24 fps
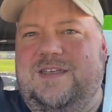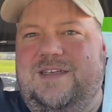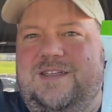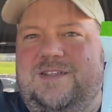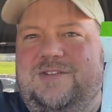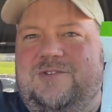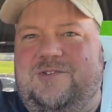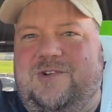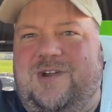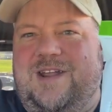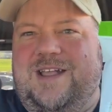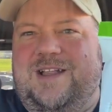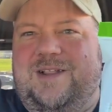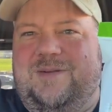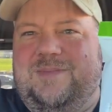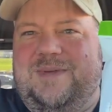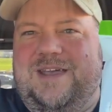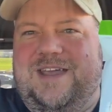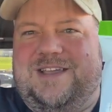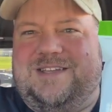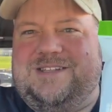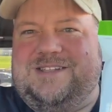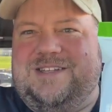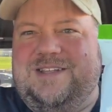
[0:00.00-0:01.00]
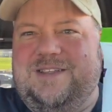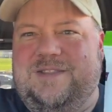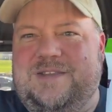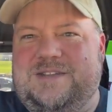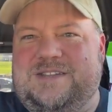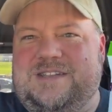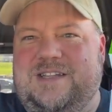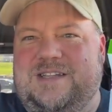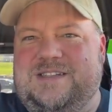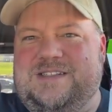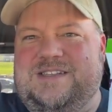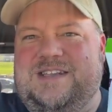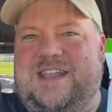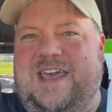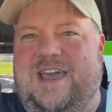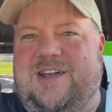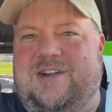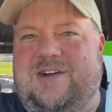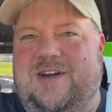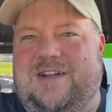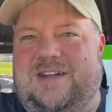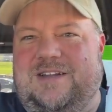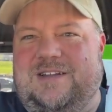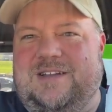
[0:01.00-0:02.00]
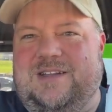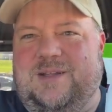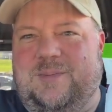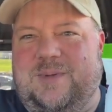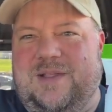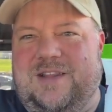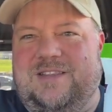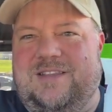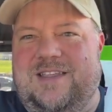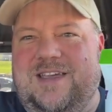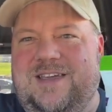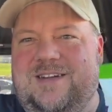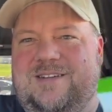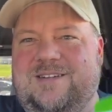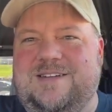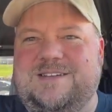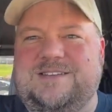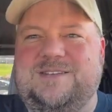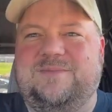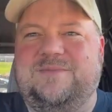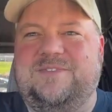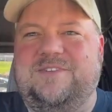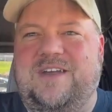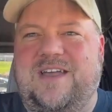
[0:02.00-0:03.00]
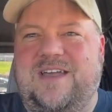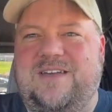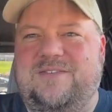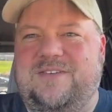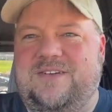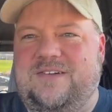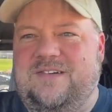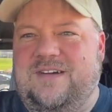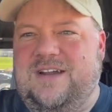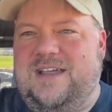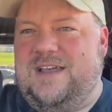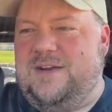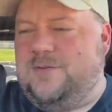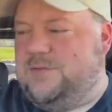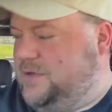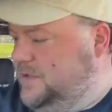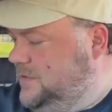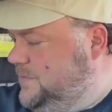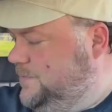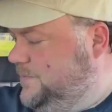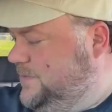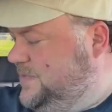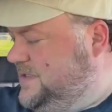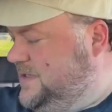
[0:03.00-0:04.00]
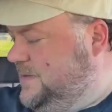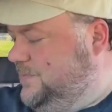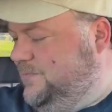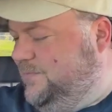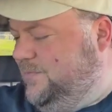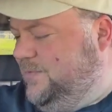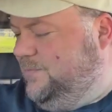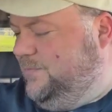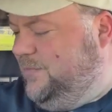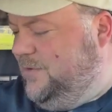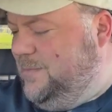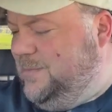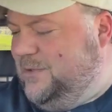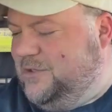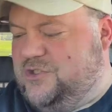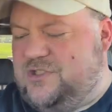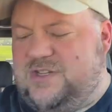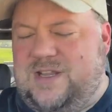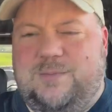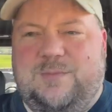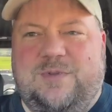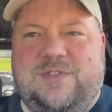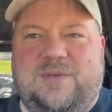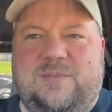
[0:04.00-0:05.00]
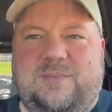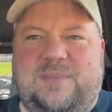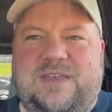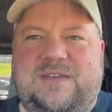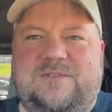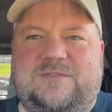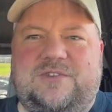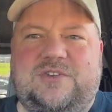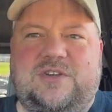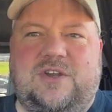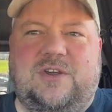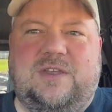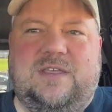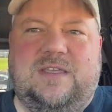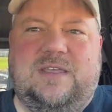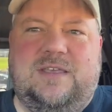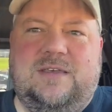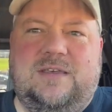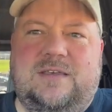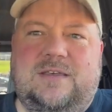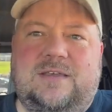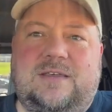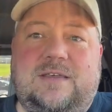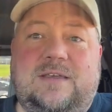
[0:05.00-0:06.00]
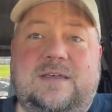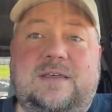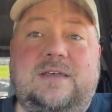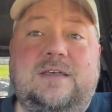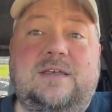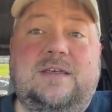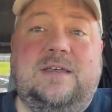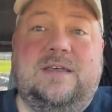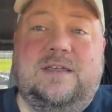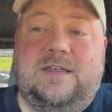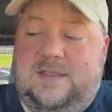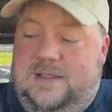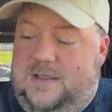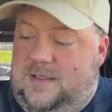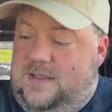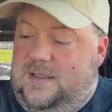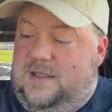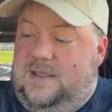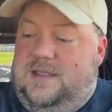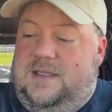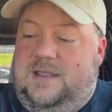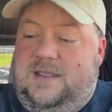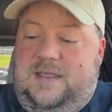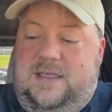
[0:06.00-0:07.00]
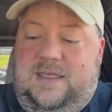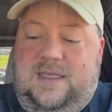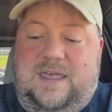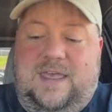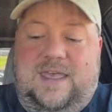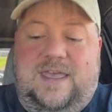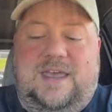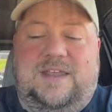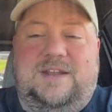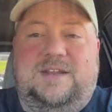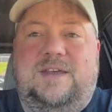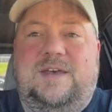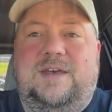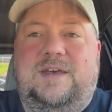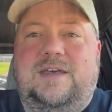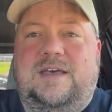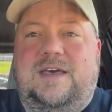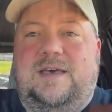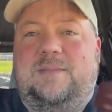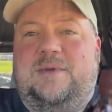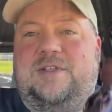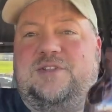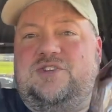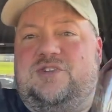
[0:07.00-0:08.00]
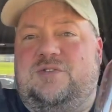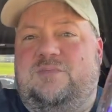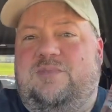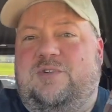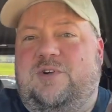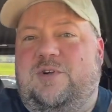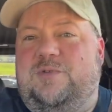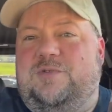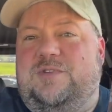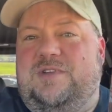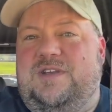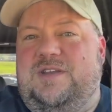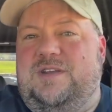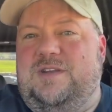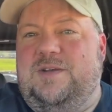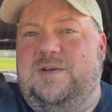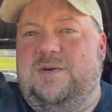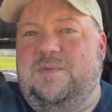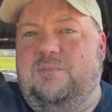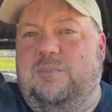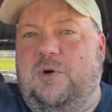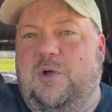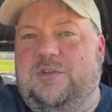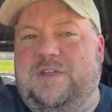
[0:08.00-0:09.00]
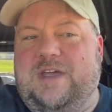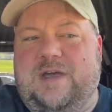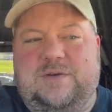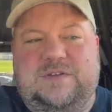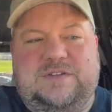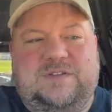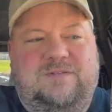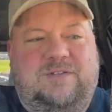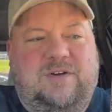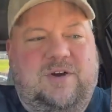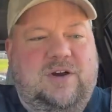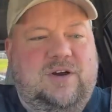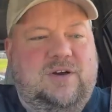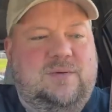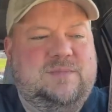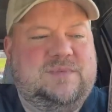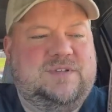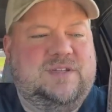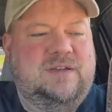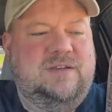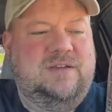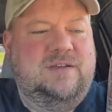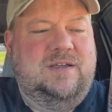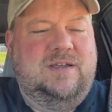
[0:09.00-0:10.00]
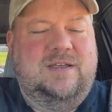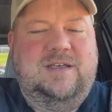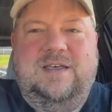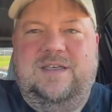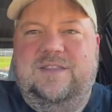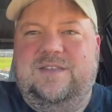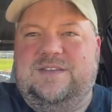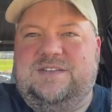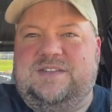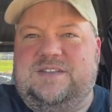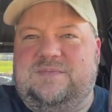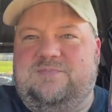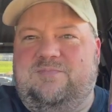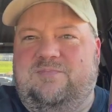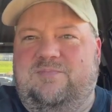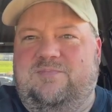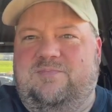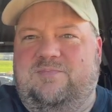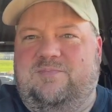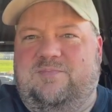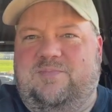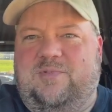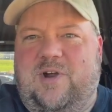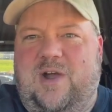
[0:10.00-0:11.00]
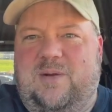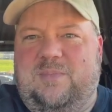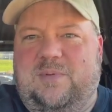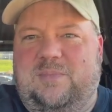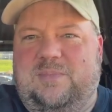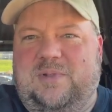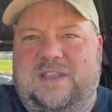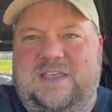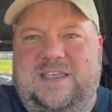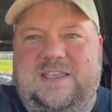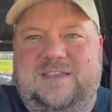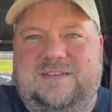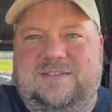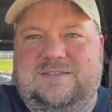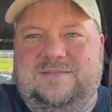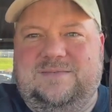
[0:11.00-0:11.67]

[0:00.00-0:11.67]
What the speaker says: Trail mix. This I'll snack on a little bit later as I'm driving around. Pretty much same with the beef jerky. And I mentioned protein. Bolthouse Farms. This is probably